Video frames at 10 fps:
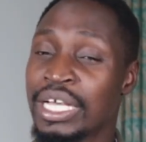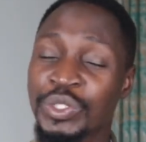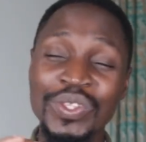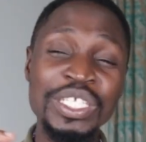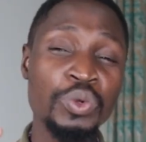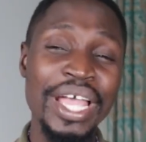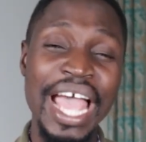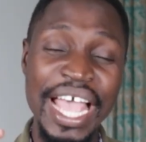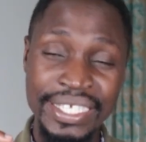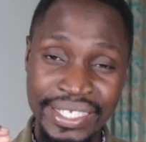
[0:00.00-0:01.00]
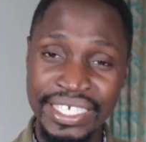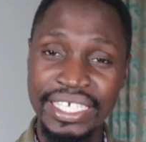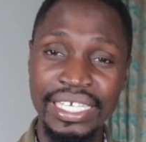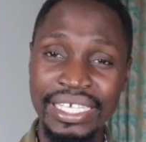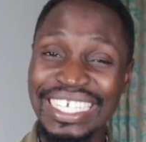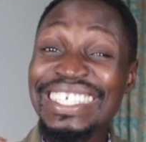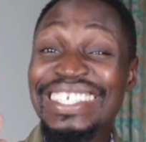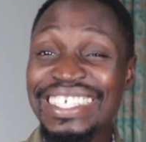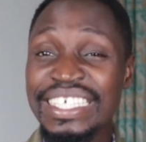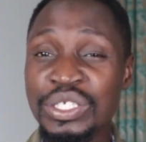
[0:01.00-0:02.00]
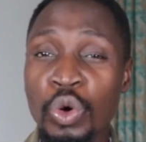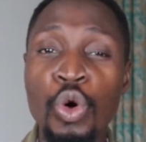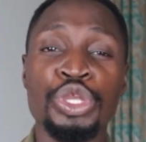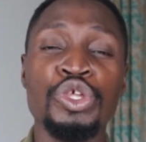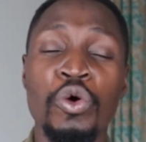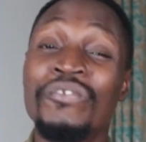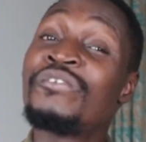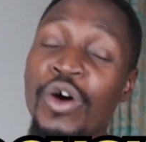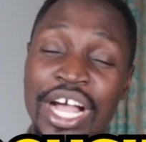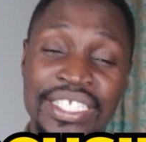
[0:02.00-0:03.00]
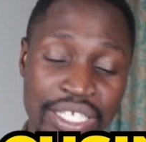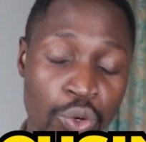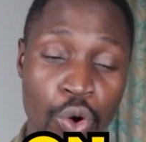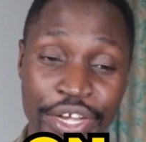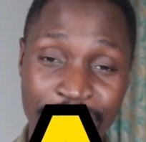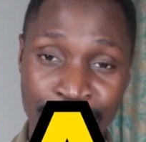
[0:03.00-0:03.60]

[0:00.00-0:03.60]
So that's why I still insist on you focusing on a